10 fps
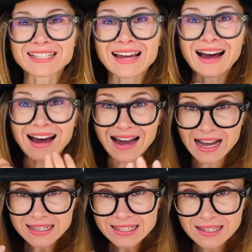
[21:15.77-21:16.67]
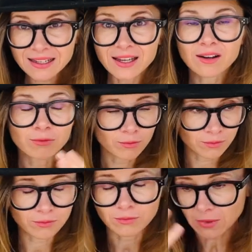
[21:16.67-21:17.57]
task,
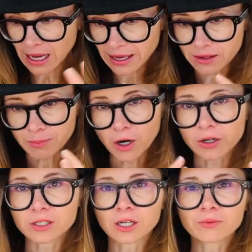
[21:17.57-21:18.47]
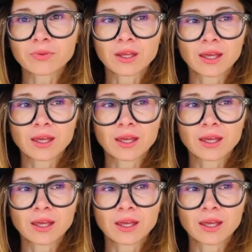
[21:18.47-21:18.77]
either partner.